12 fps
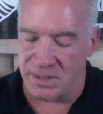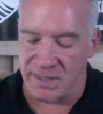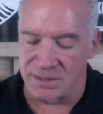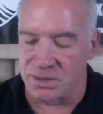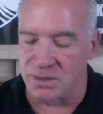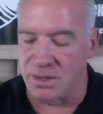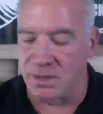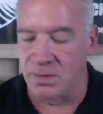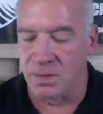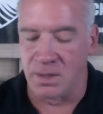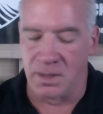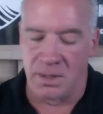has to do,
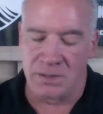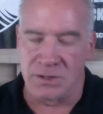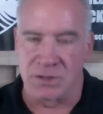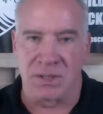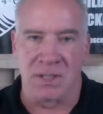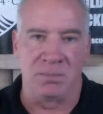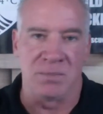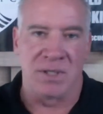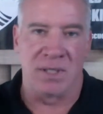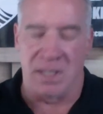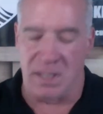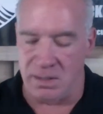just to keep
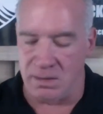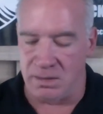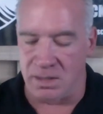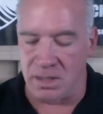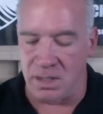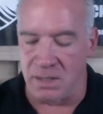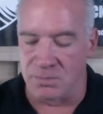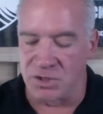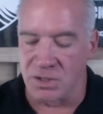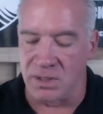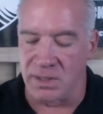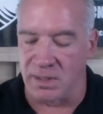the comms
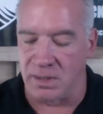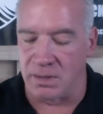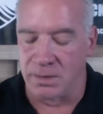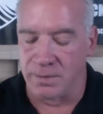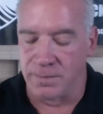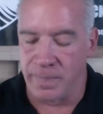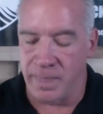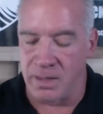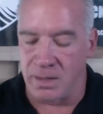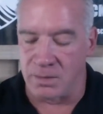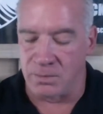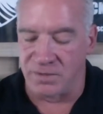clear and
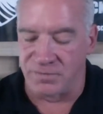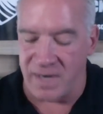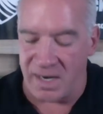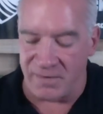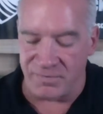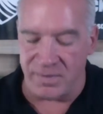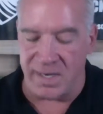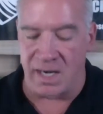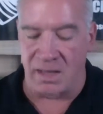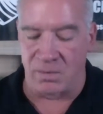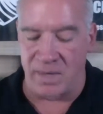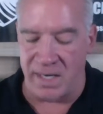all the riffraff out
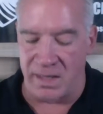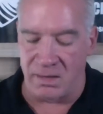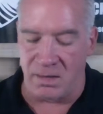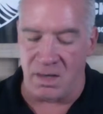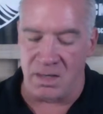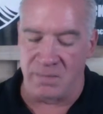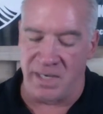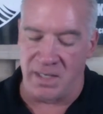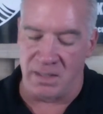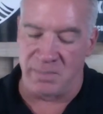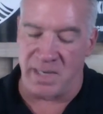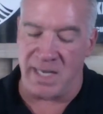of the way, the
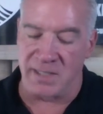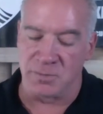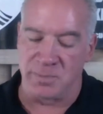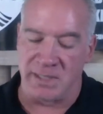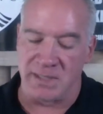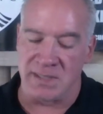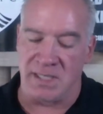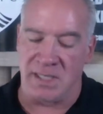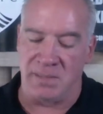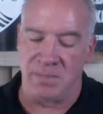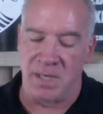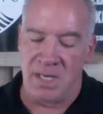automated bots. But
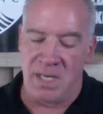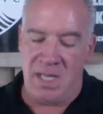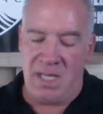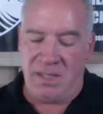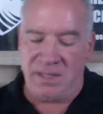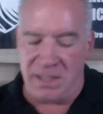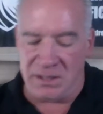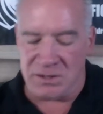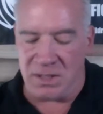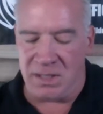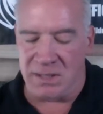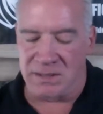then I
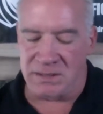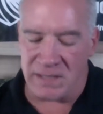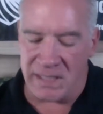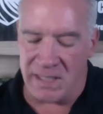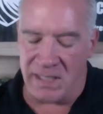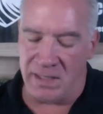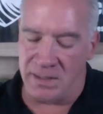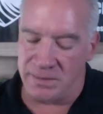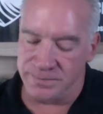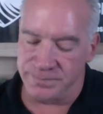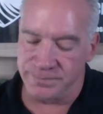started seeing